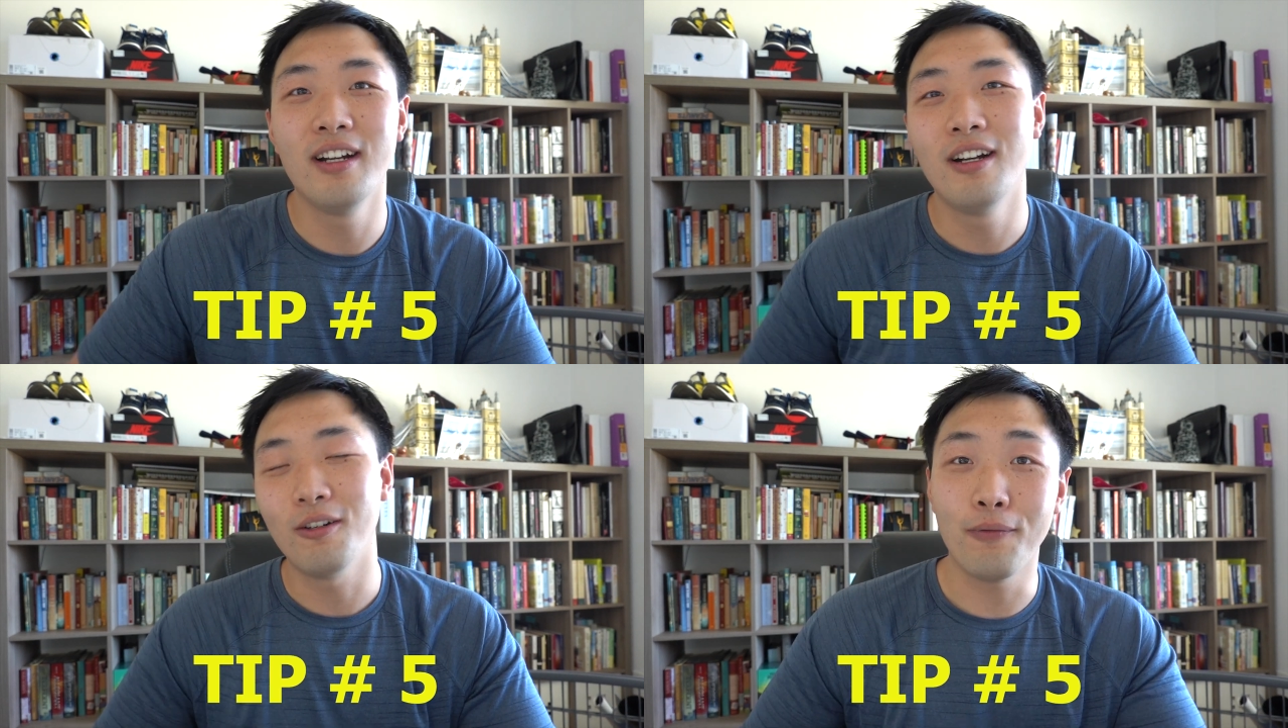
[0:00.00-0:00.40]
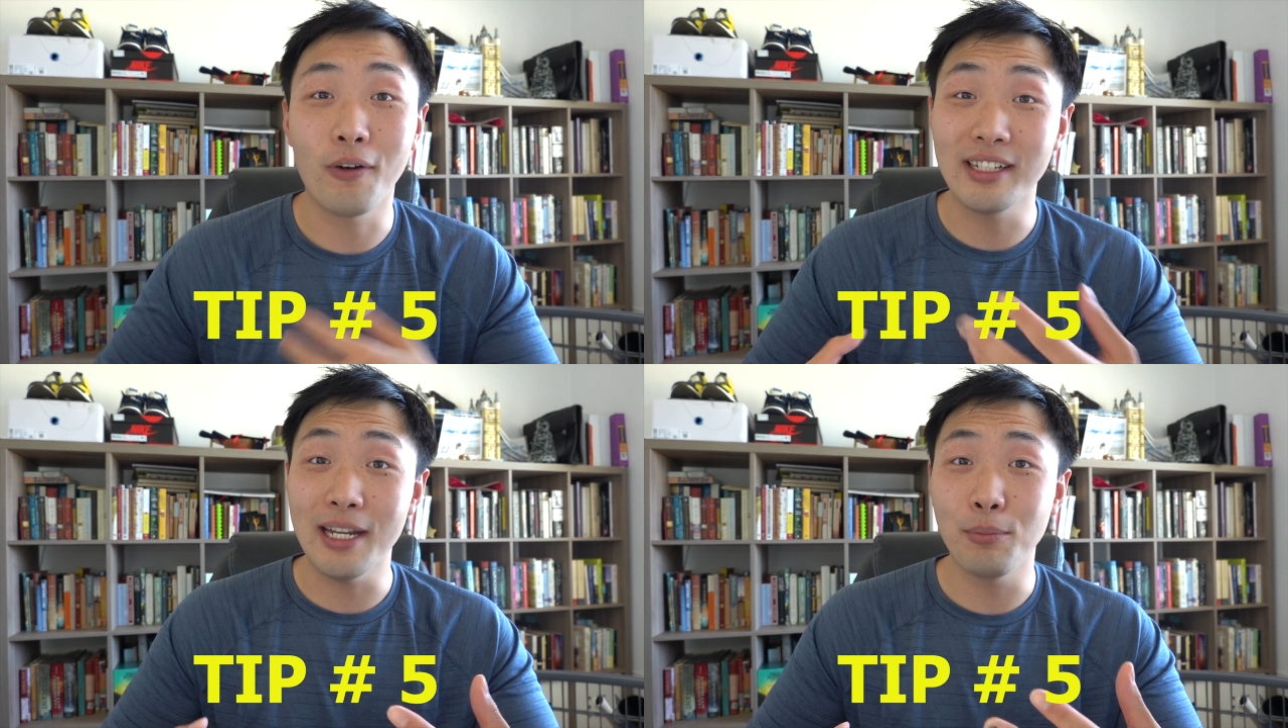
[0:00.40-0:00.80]
For
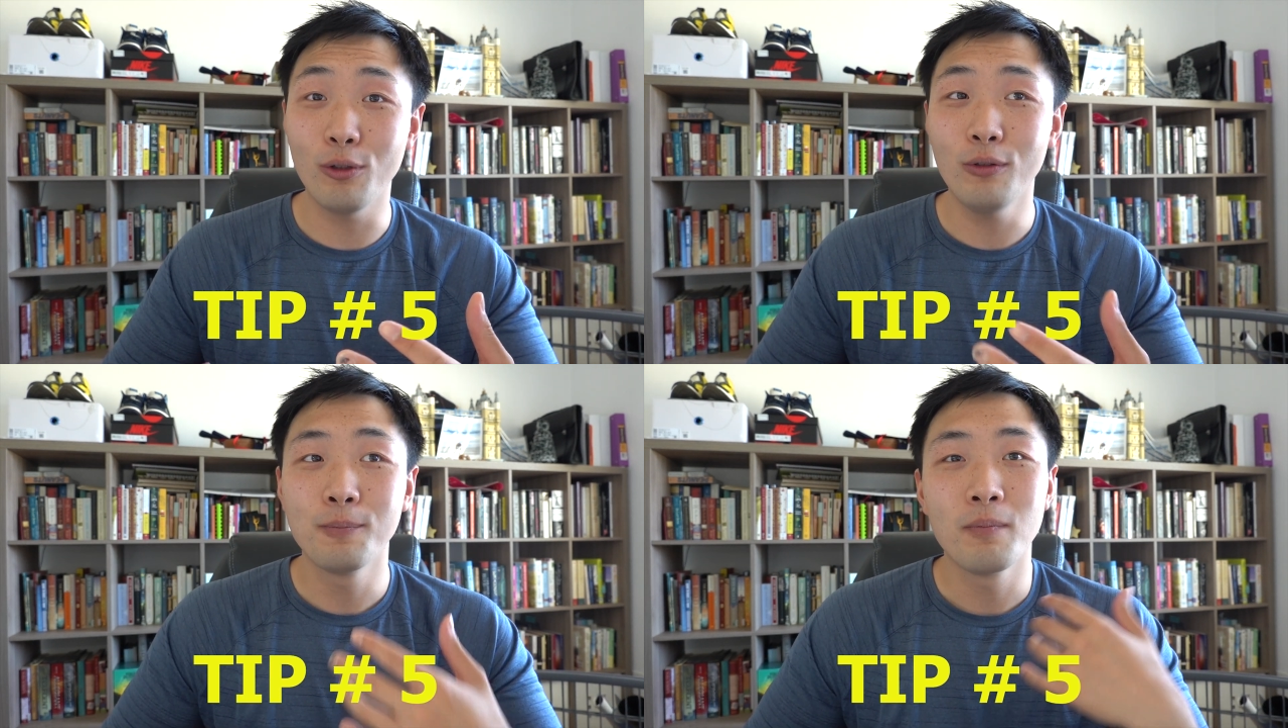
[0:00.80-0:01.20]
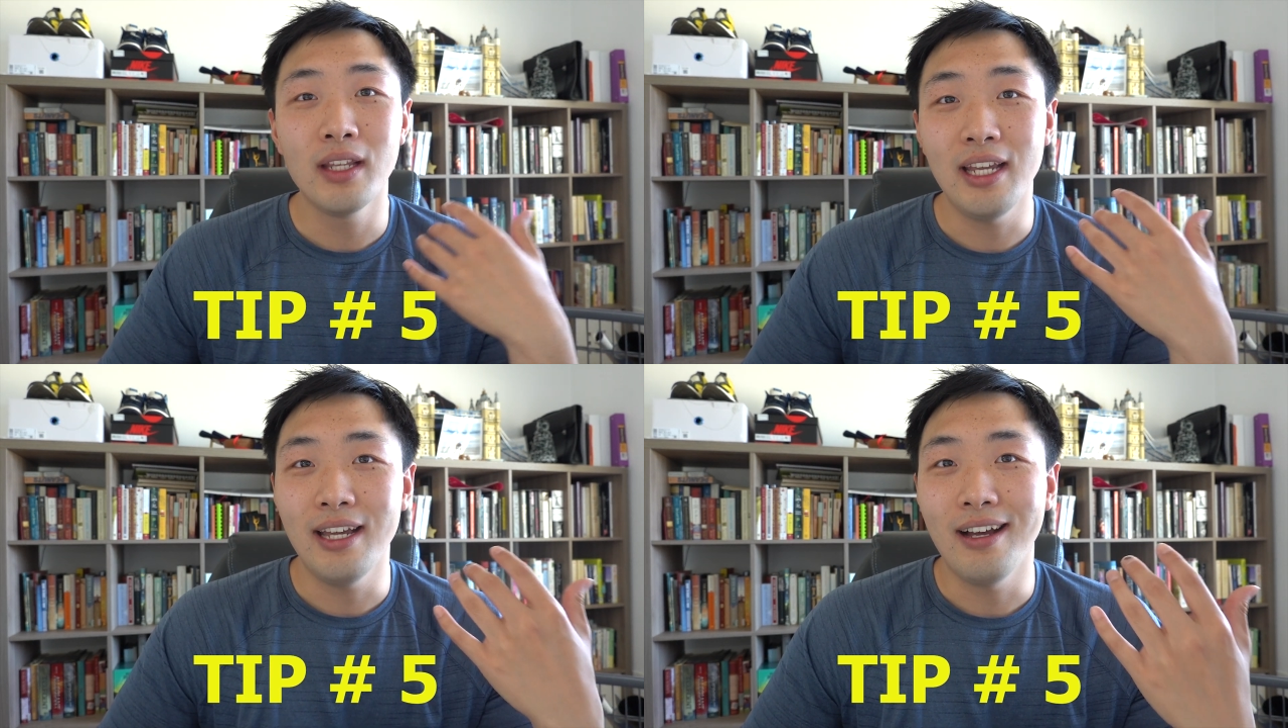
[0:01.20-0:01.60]
example,
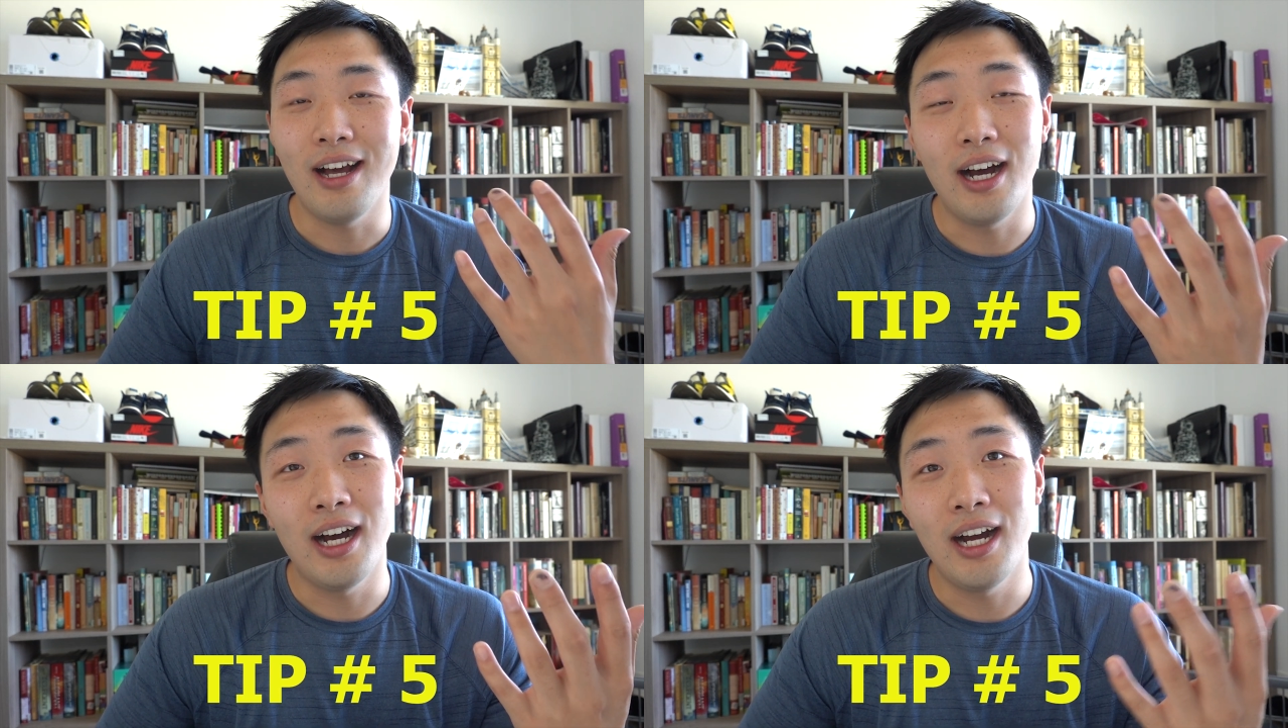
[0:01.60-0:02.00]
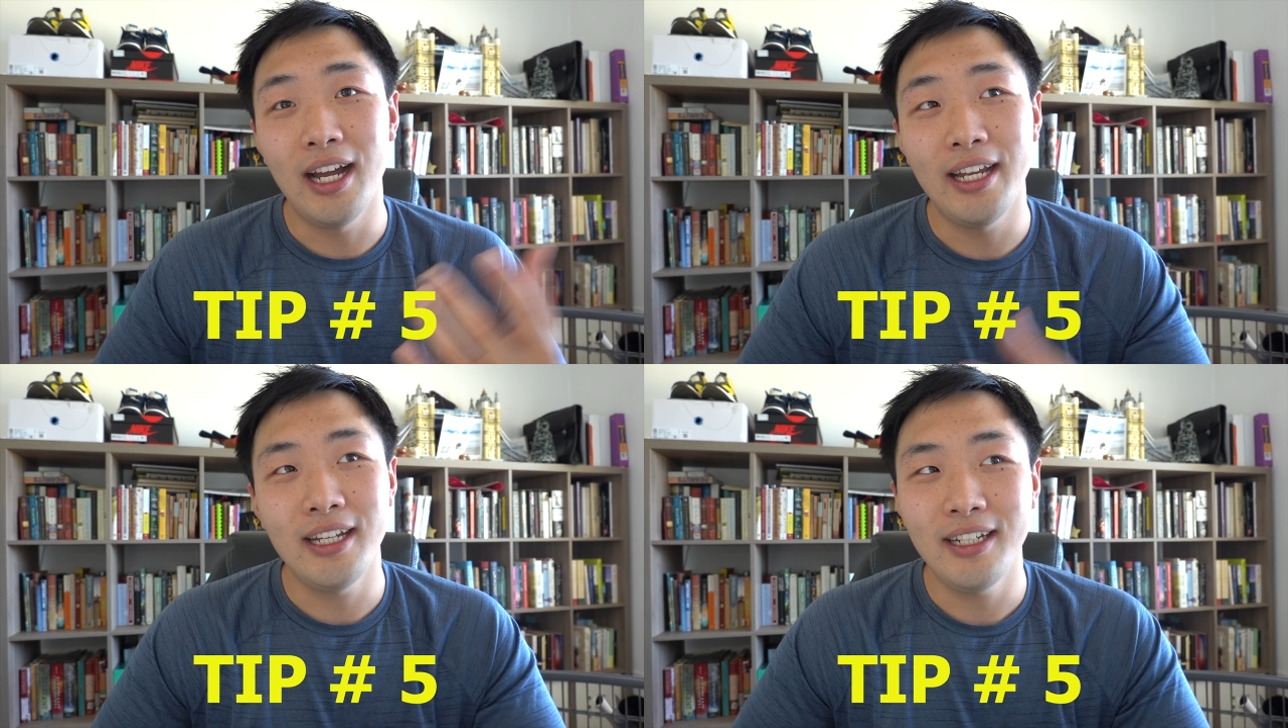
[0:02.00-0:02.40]

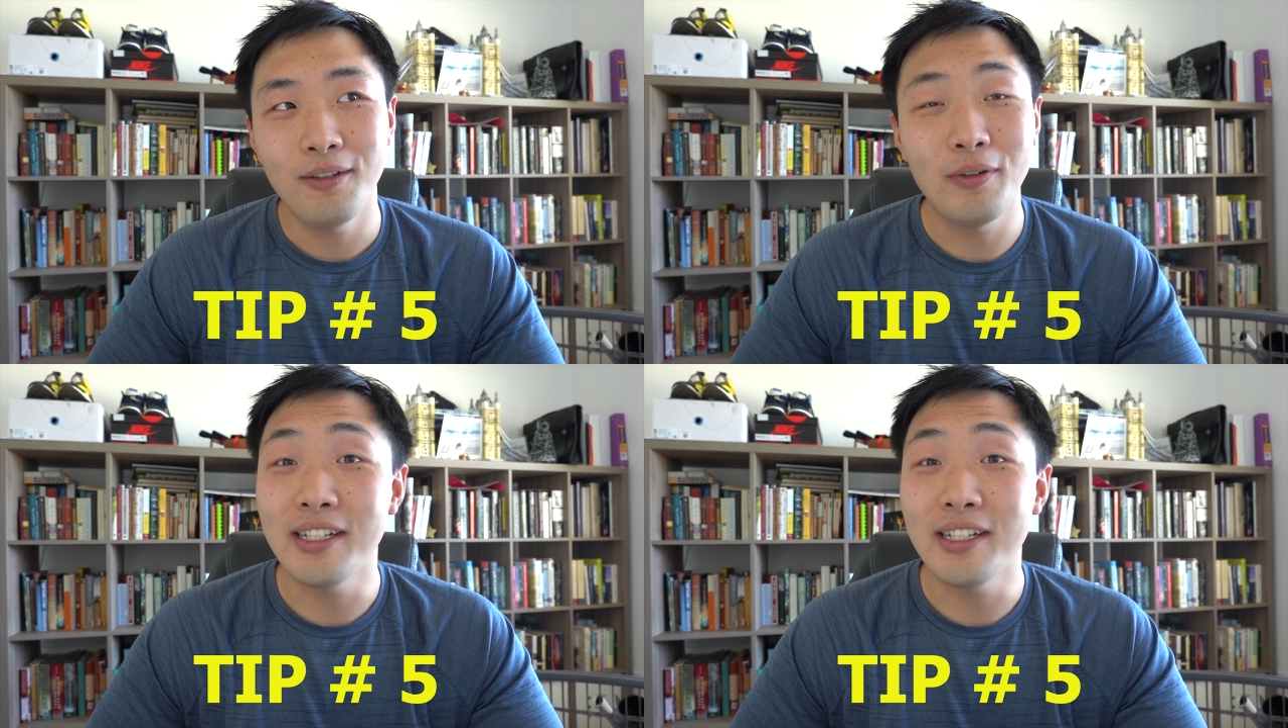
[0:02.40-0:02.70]
I'm